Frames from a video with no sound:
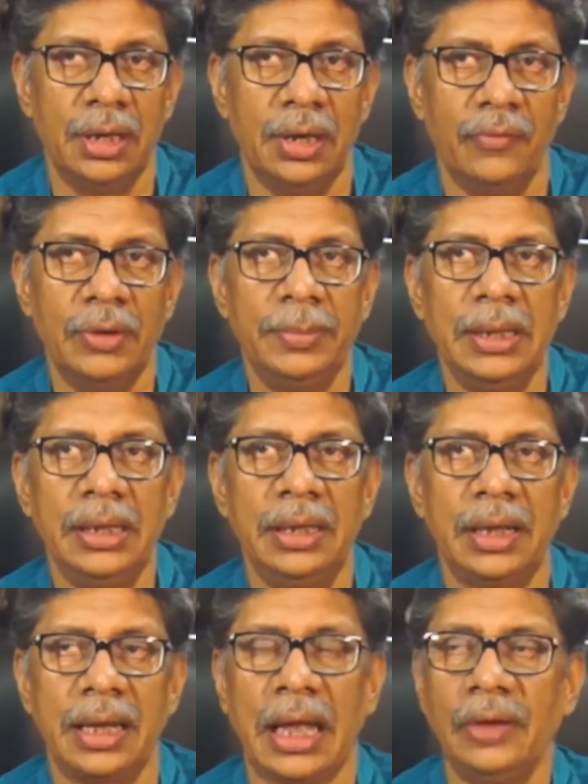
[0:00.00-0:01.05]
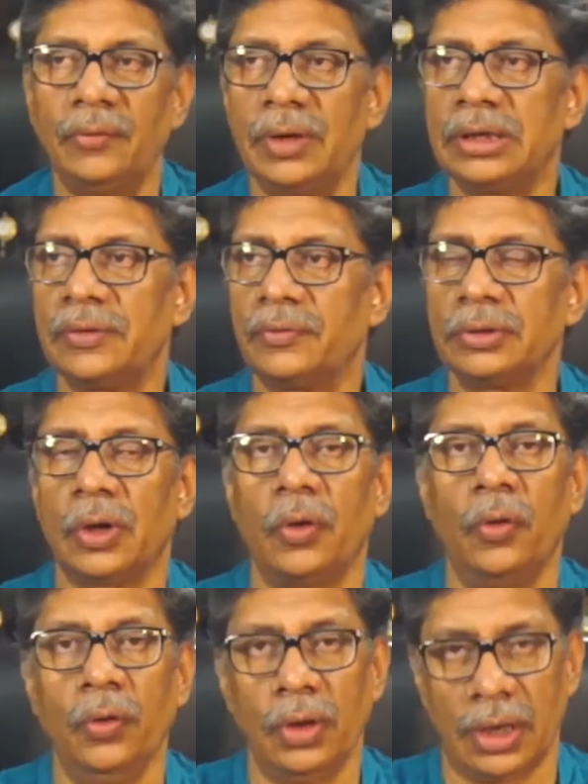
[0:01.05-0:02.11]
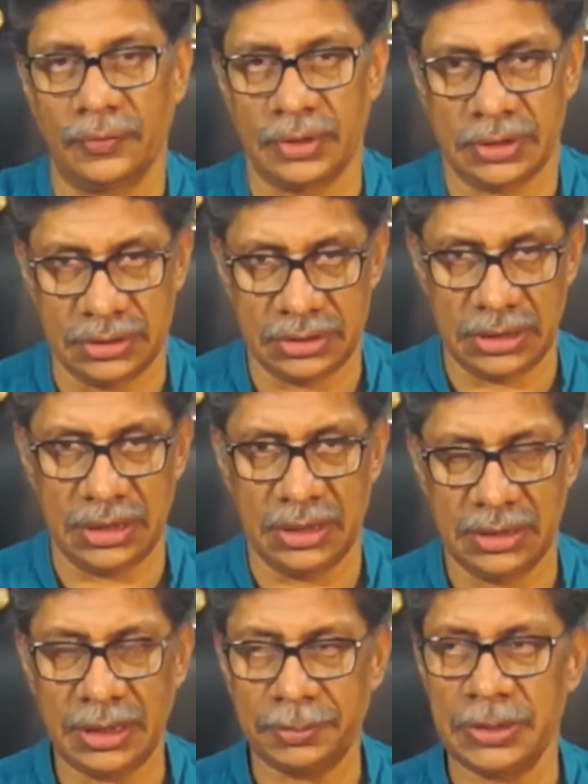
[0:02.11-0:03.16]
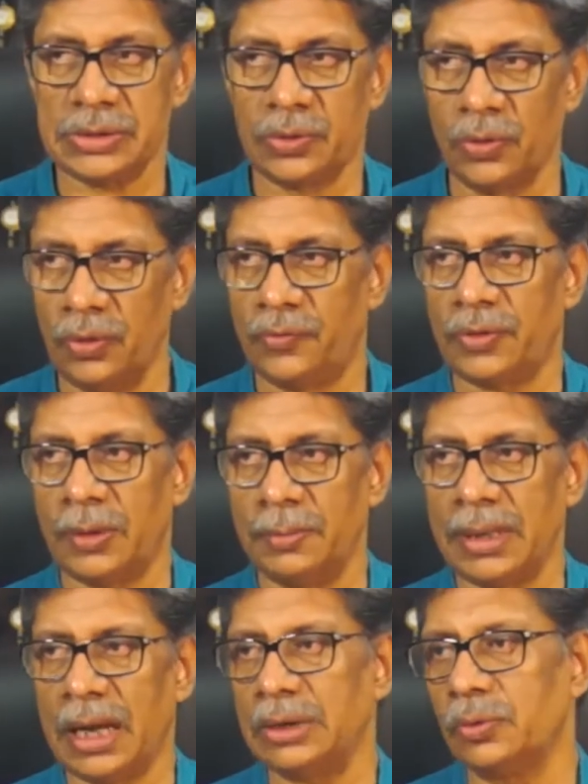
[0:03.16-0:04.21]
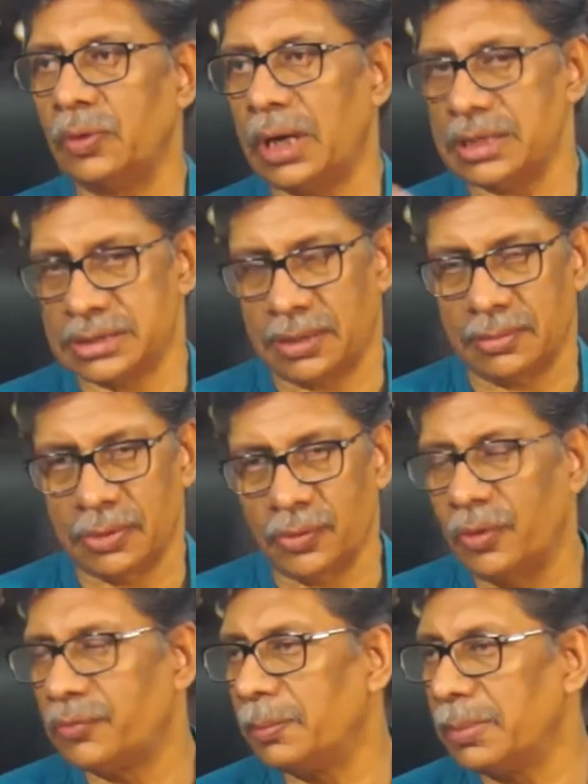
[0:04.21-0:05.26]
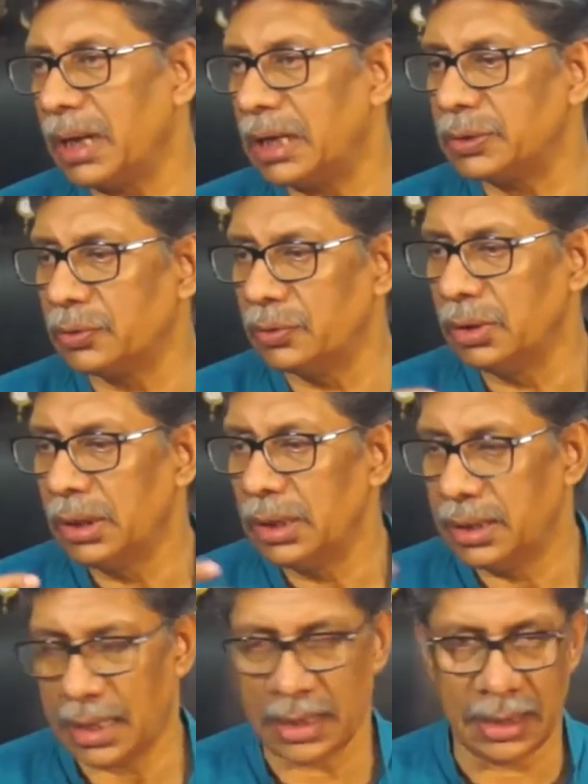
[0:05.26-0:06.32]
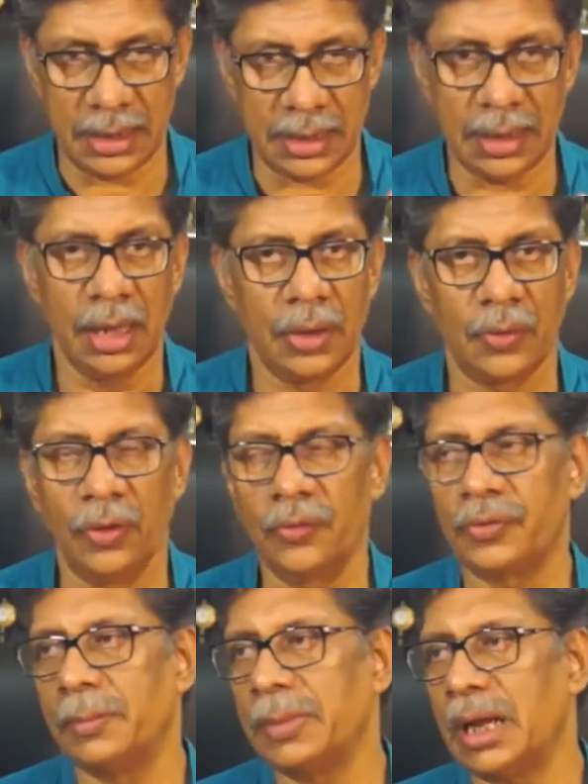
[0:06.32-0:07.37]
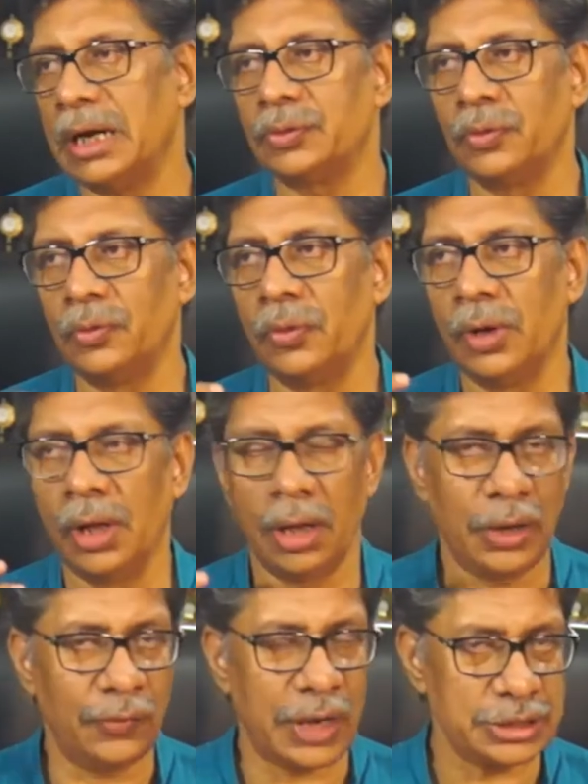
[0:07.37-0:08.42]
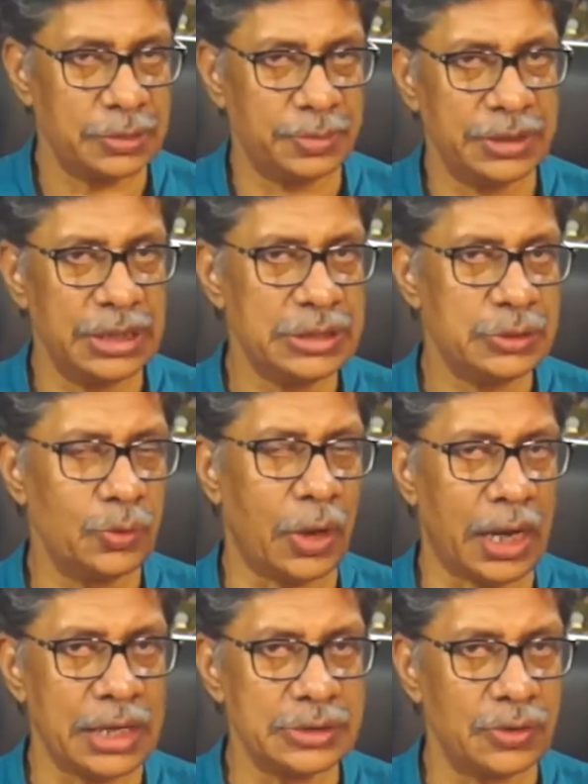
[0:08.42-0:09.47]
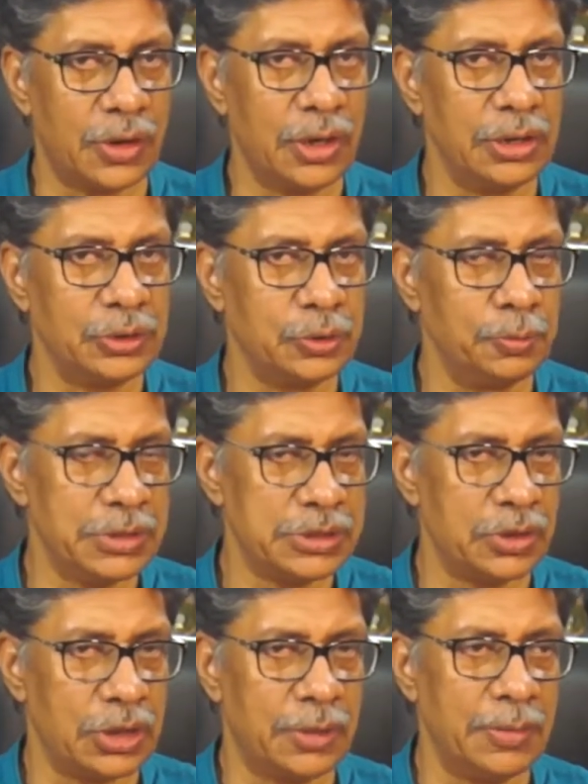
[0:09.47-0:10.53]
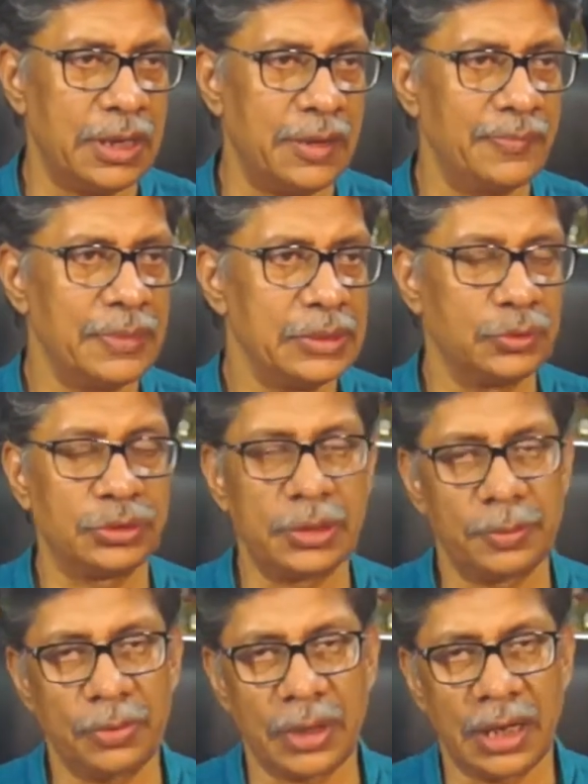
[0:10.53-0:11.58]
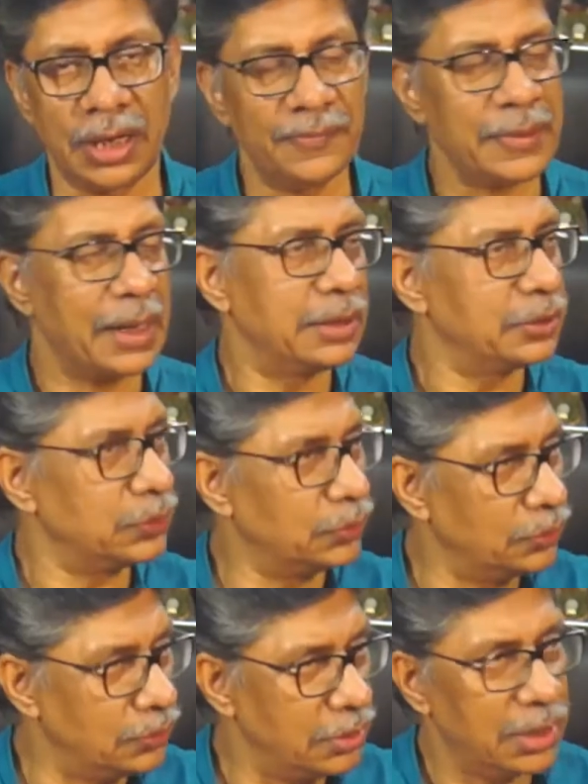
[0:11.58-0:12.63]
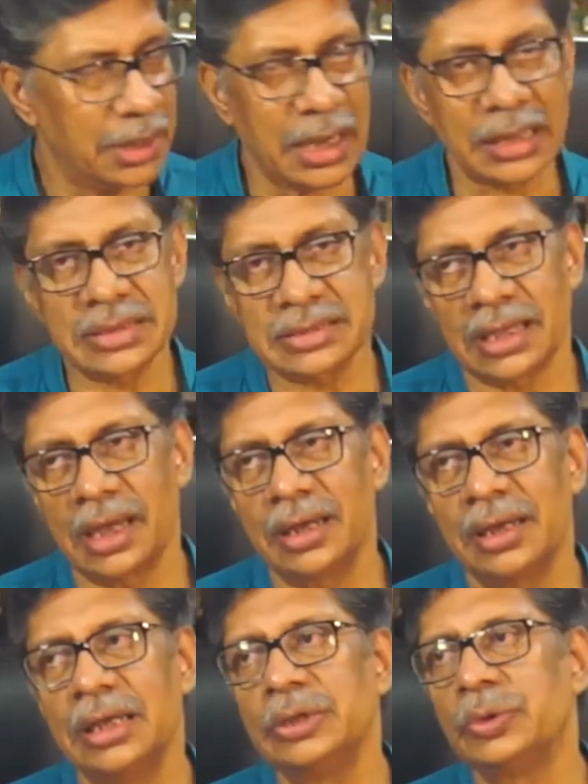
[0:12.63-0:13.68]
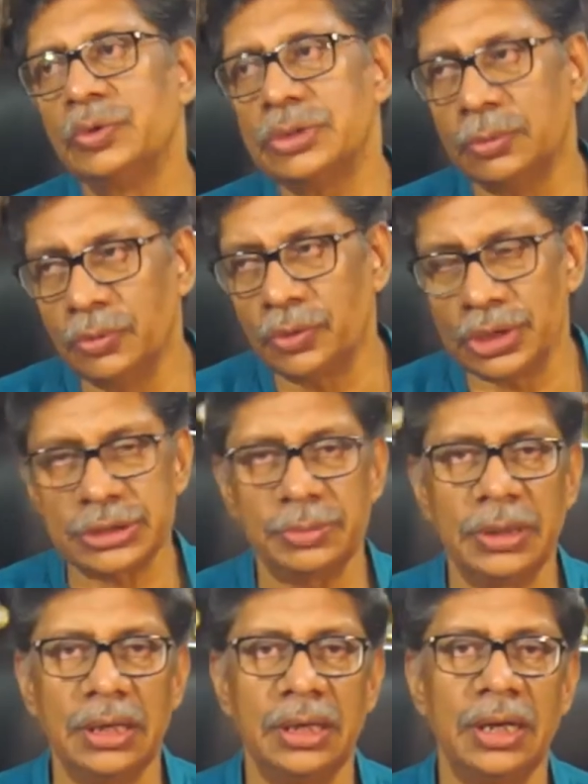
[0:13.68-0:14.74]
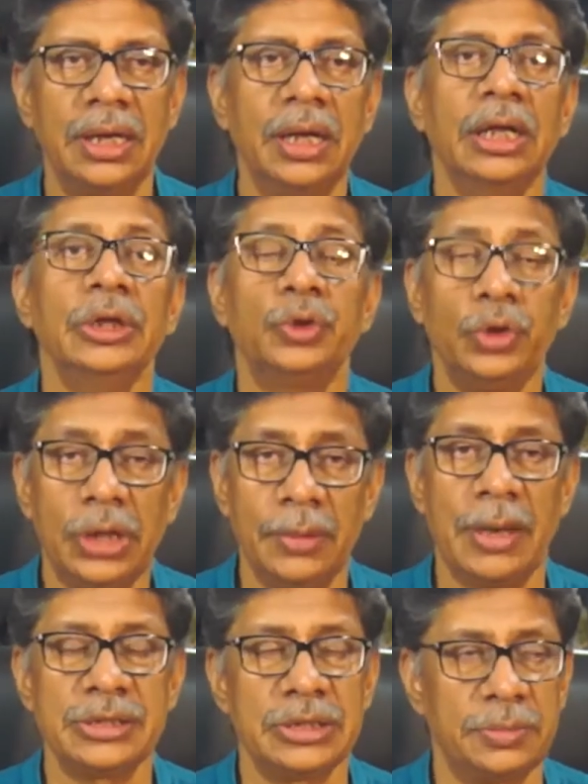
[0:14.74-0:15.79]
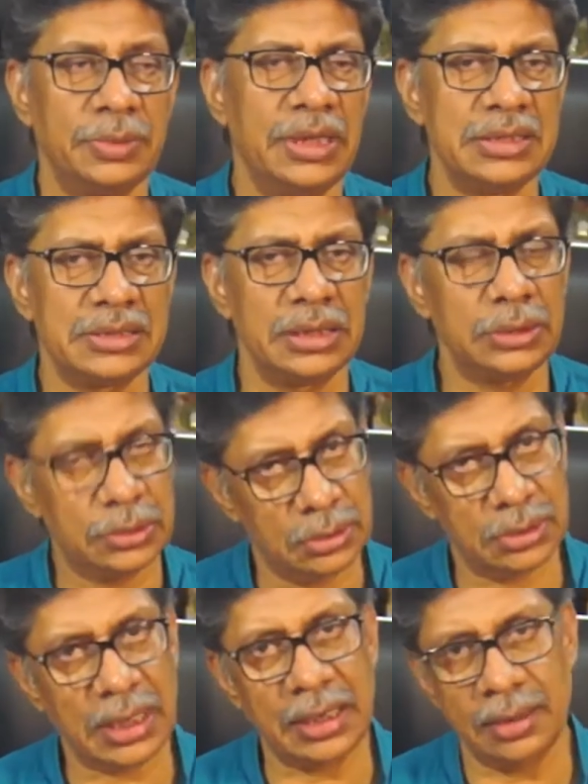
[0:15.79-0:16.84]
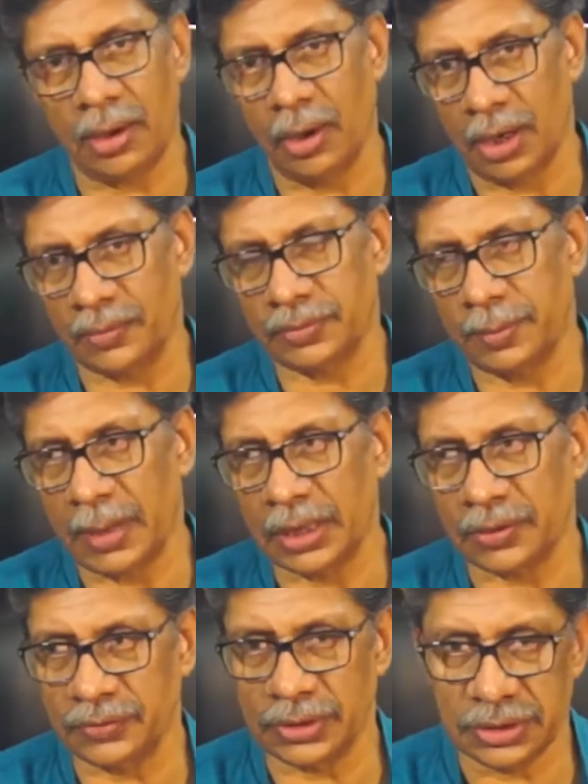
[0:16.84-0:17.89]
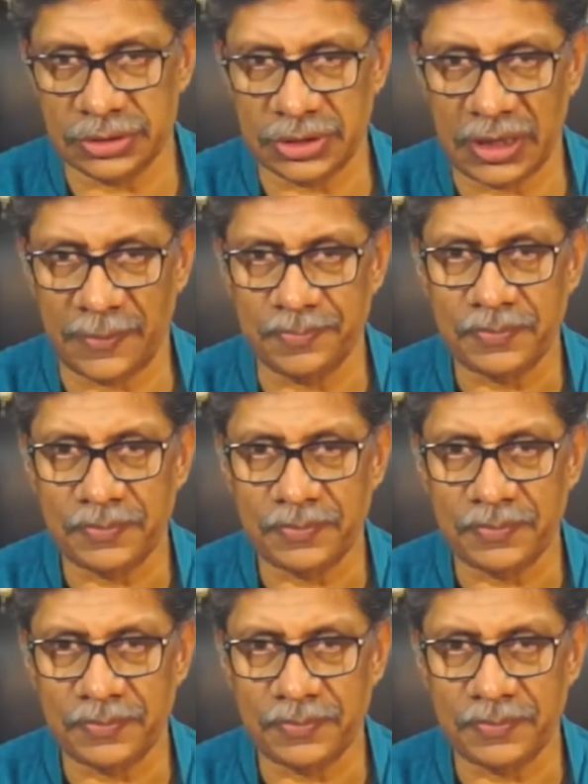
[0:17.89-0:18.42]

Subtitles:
will be calculated for the whole of the country. That means coal from Bihar to Assam, coal from Bihar to Nagaland, coal from Bihar to Arunachal Pradesh, to Aizawl, to Mizoram, to Tripura, to Rajasthan, to Jammu Kashmir, to Himachal Pradesh, in all of the part of the country.